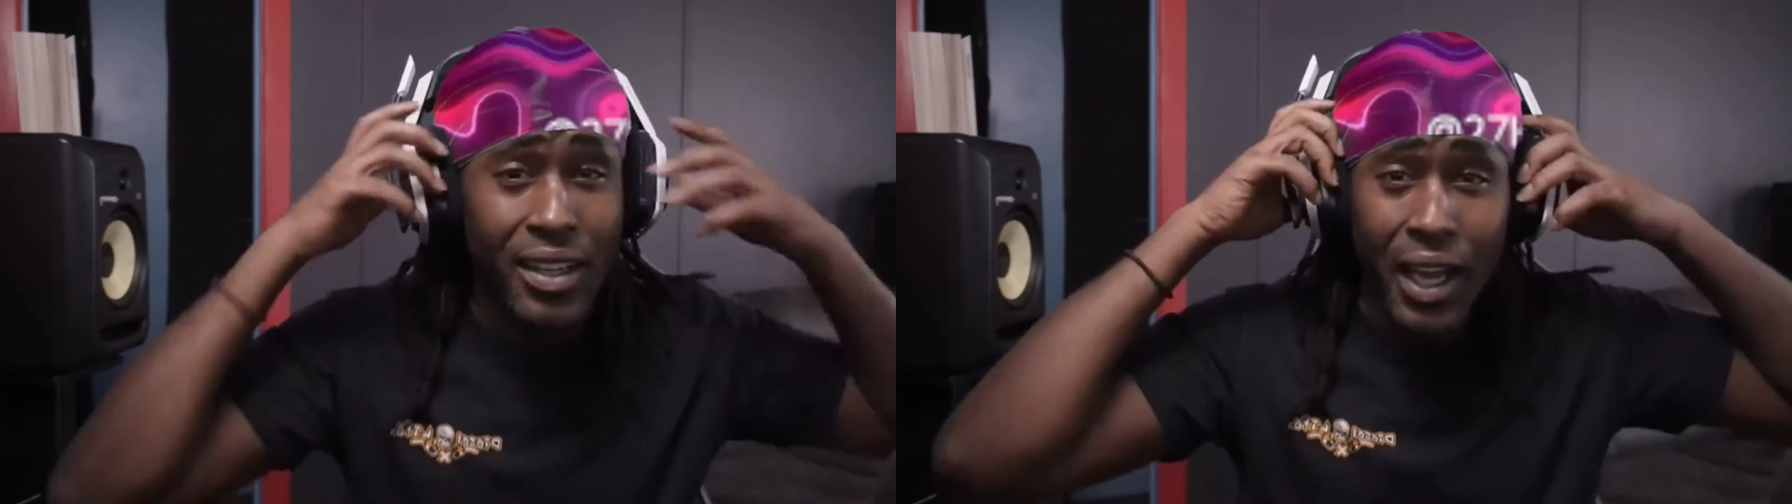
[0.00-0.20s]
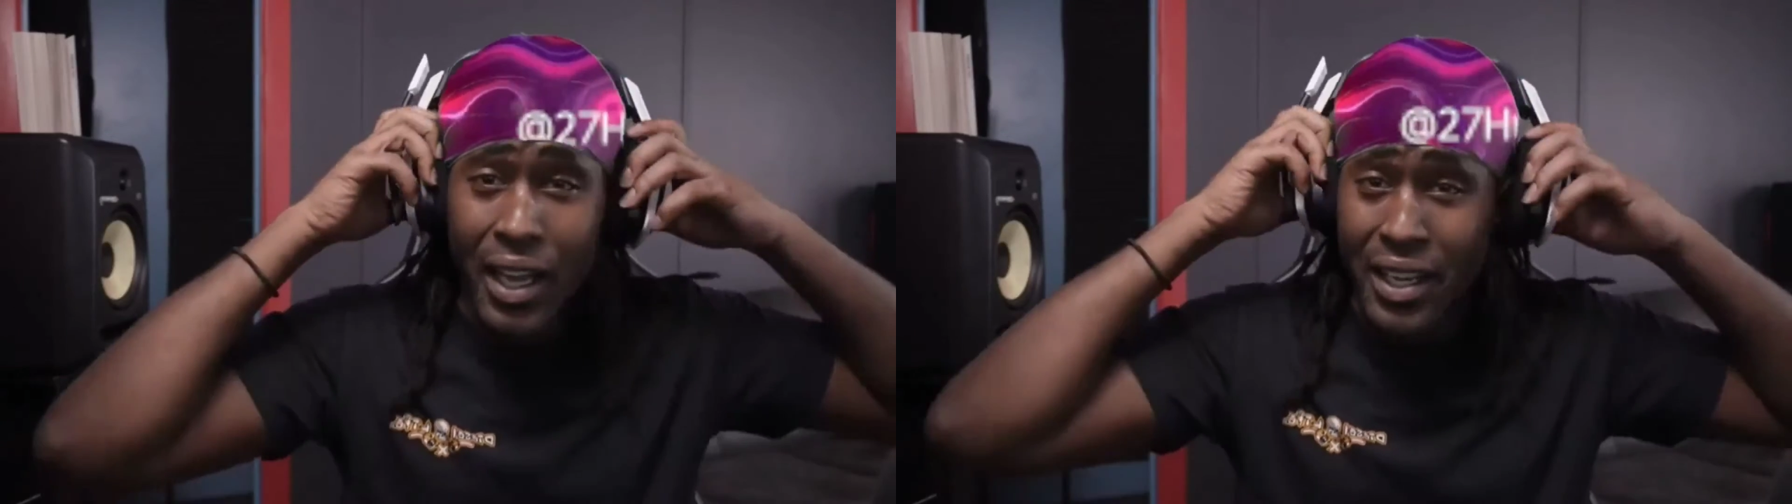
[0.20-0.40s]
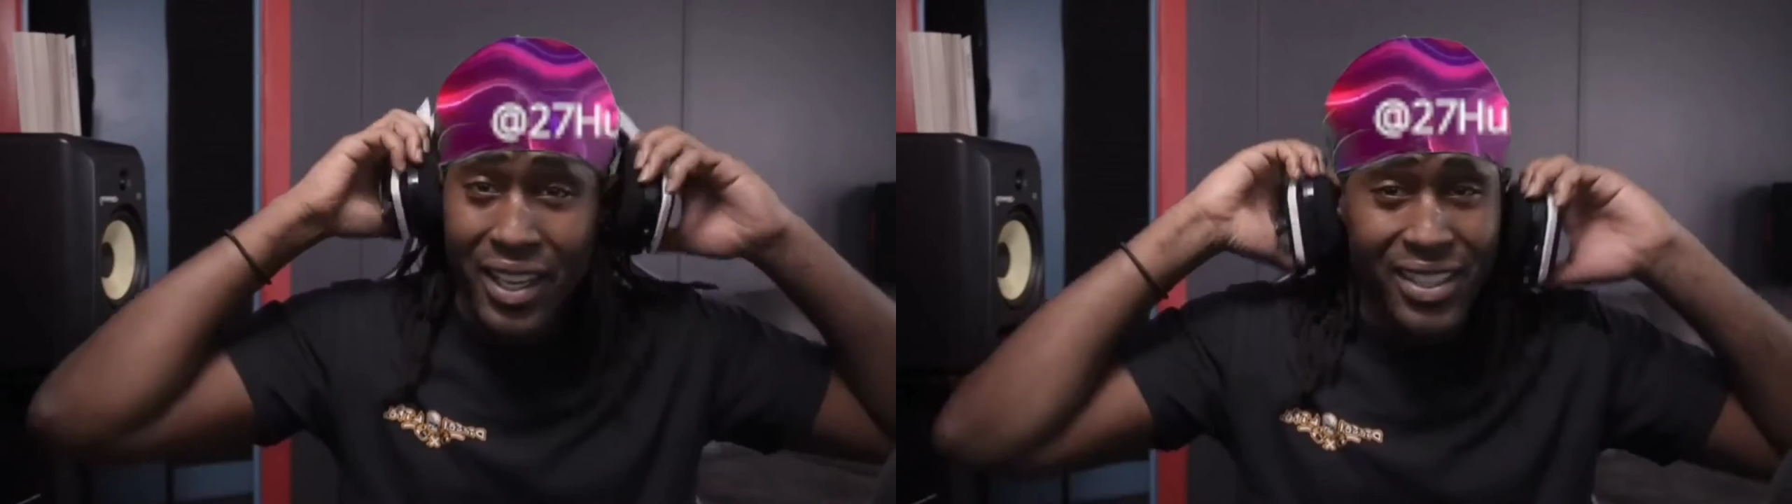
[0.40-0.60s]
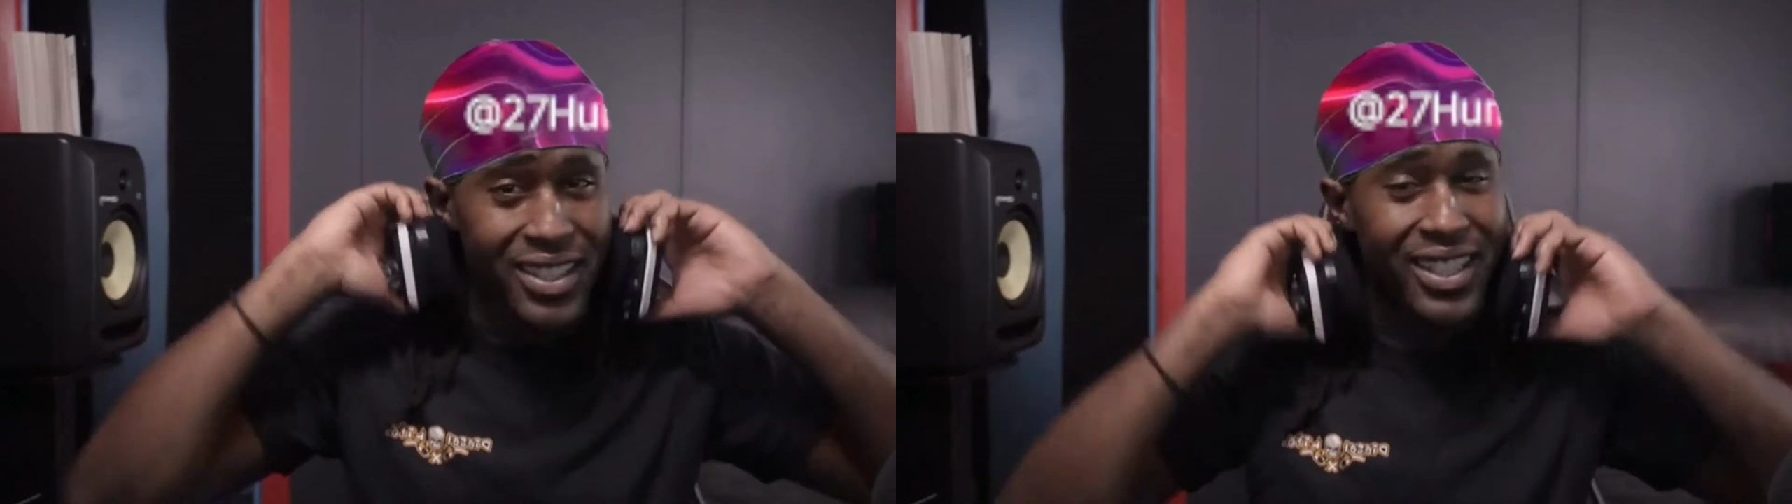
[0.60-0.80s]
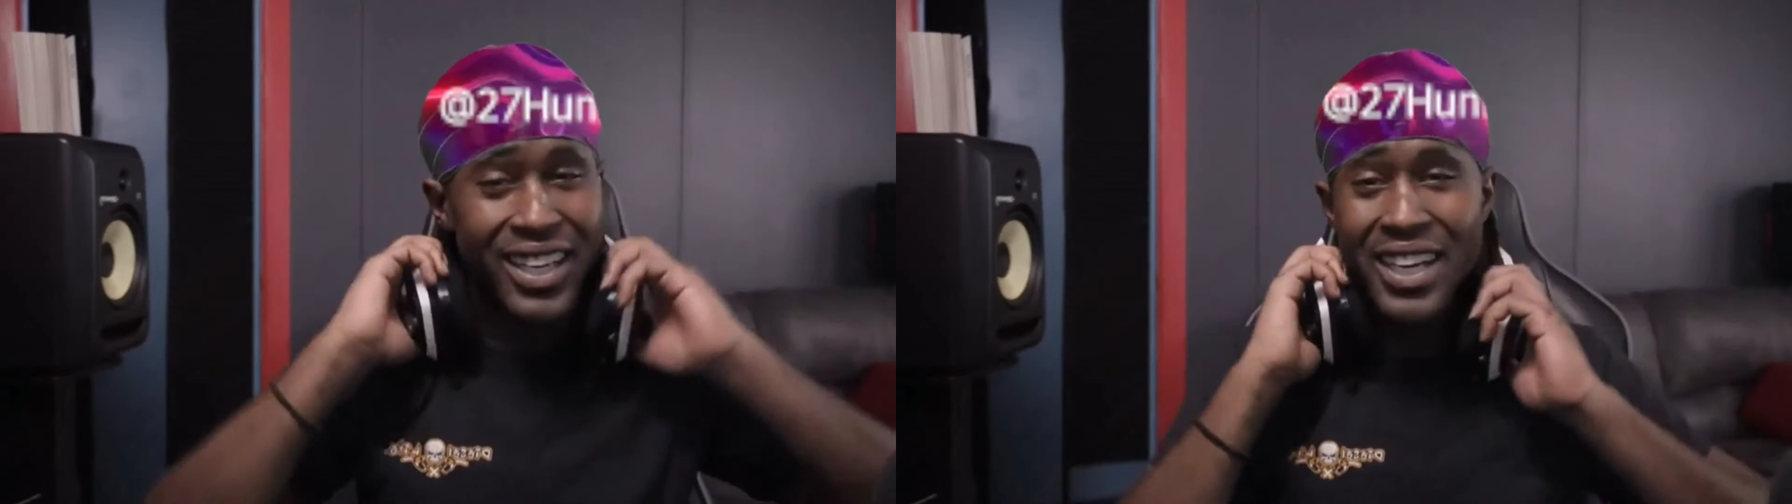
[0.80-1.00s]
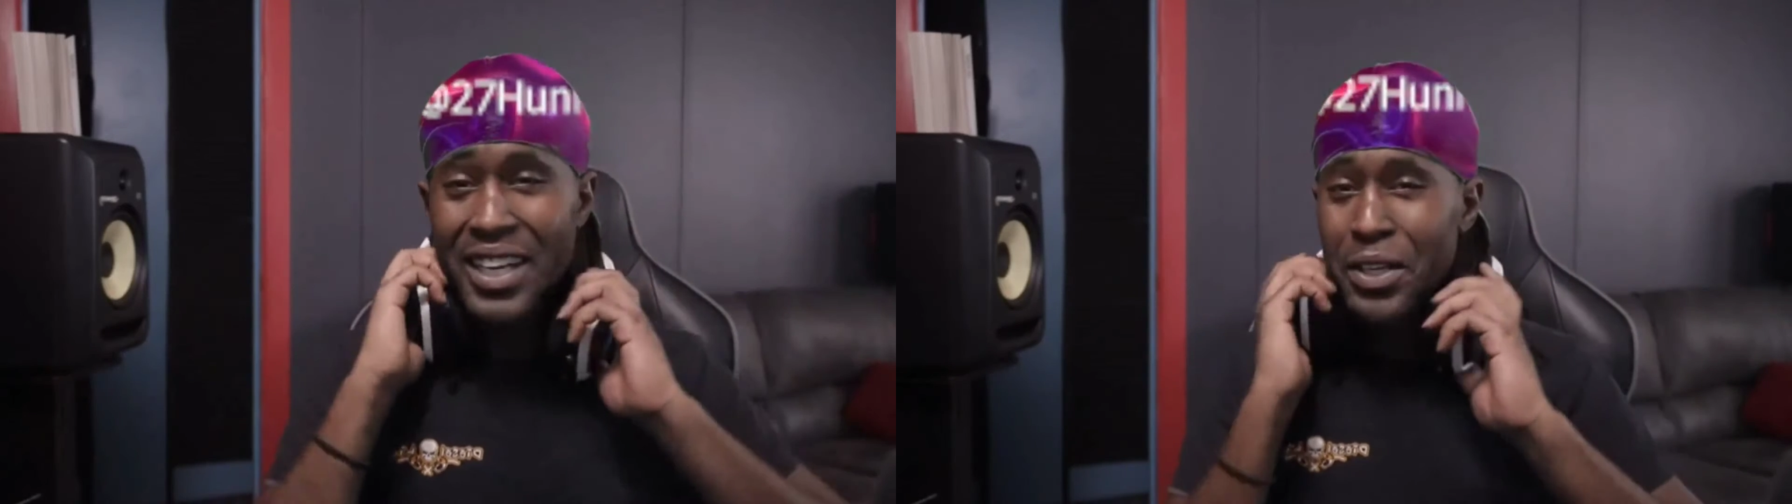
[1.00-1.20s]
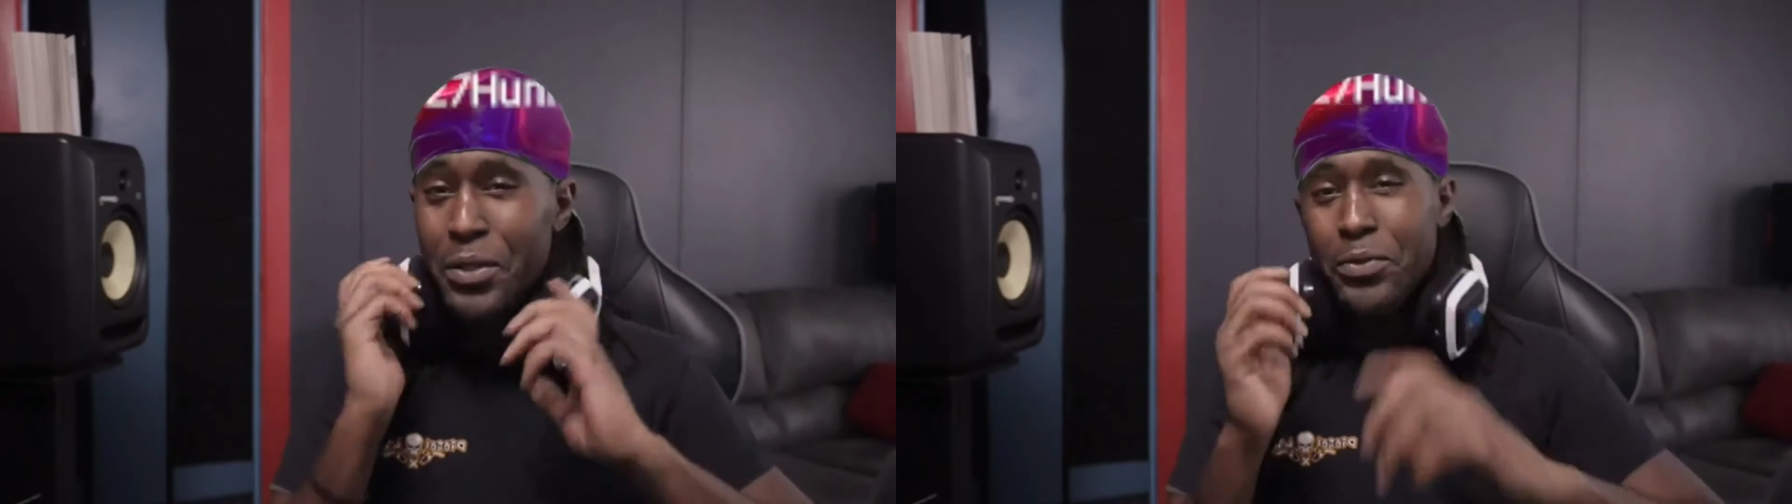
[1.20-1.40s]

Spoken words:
Hey, that's the end of the